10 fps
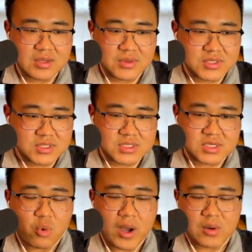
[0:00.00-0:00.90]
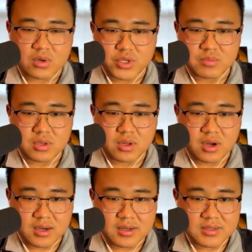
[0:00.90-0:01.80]
this isn't quite where we
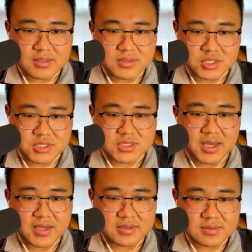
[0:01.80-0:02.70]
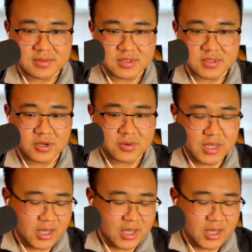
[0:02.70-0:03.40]
belong just yet you know